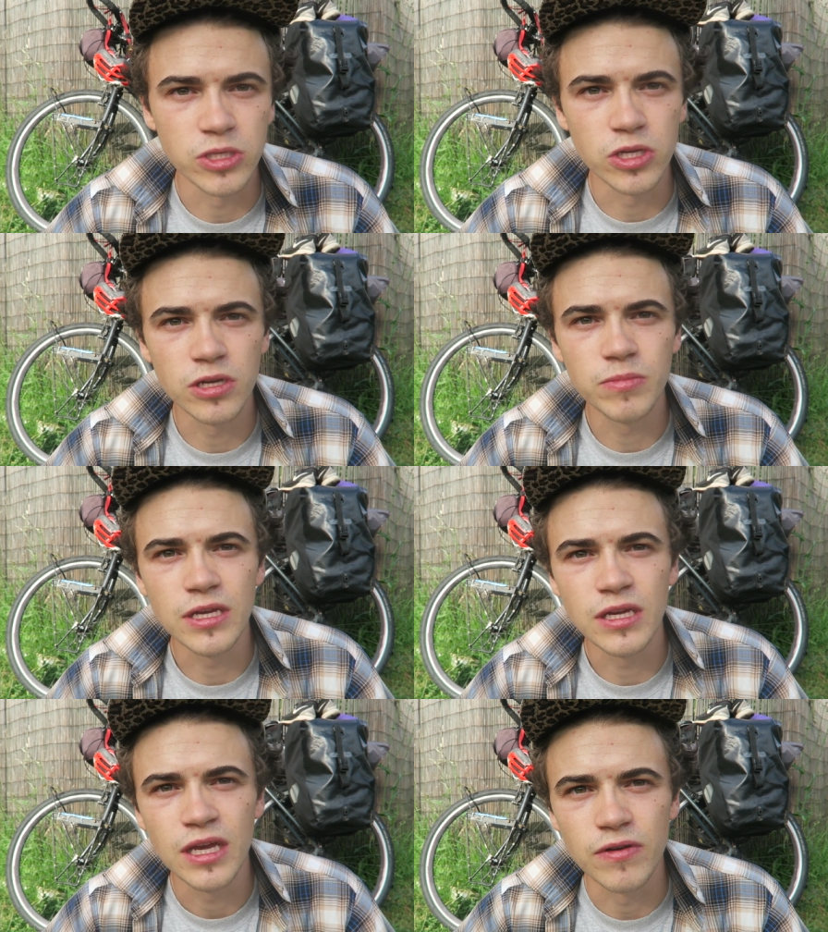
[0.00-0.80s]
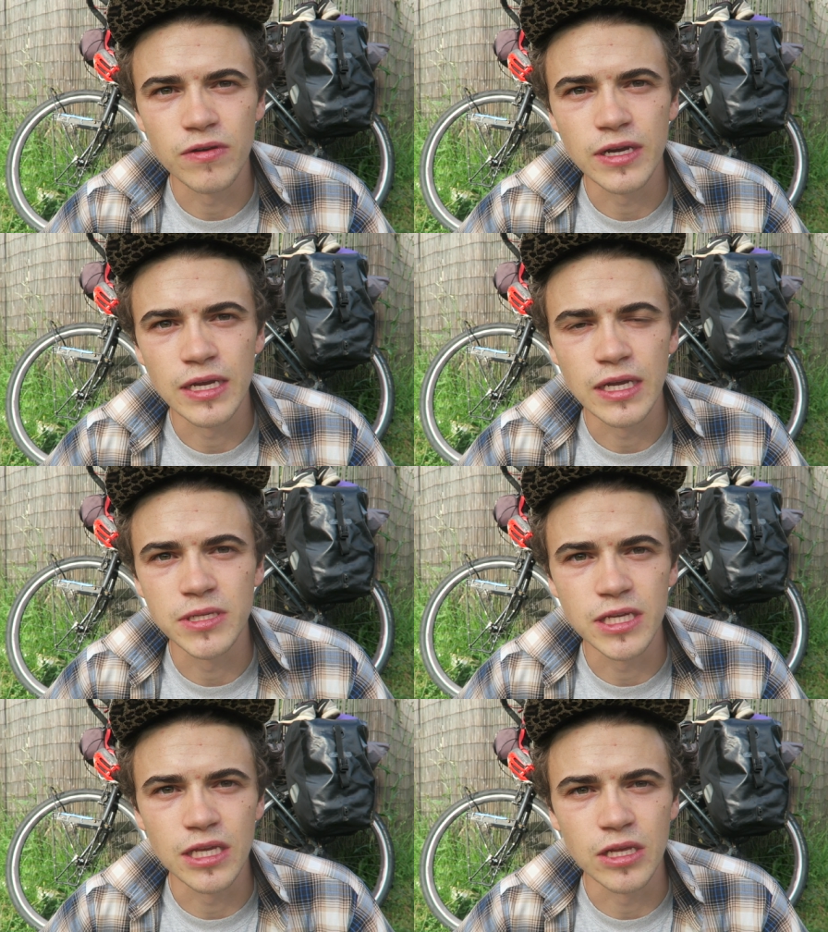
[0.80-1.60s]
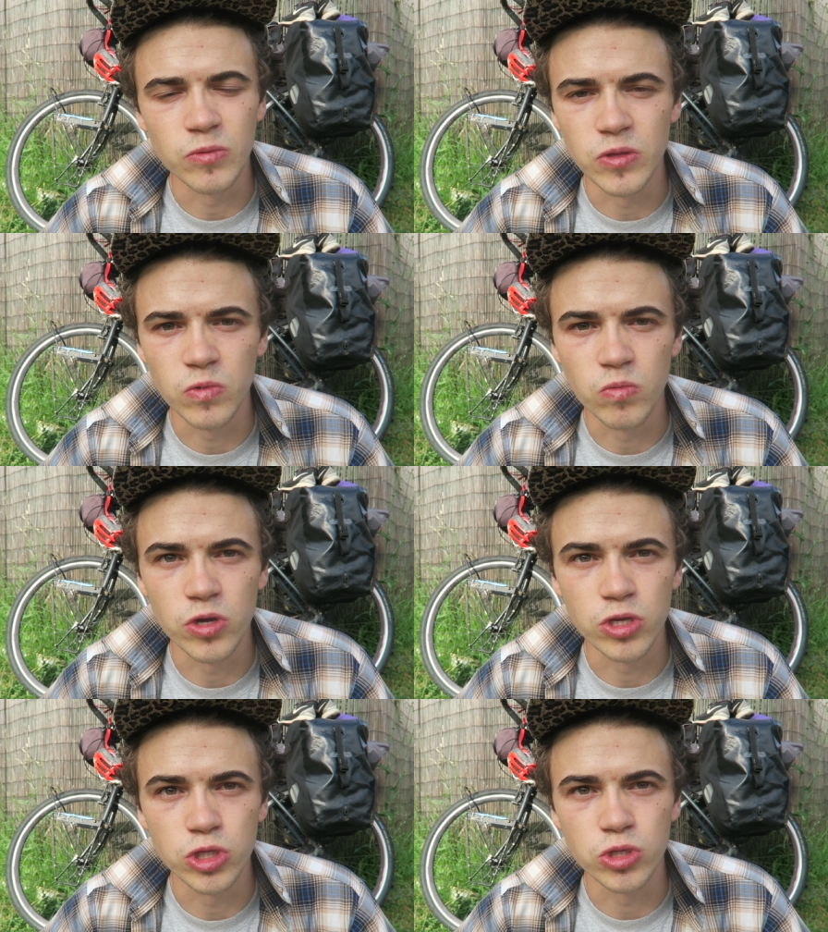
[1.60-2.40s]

So you got to be very particular with, with what you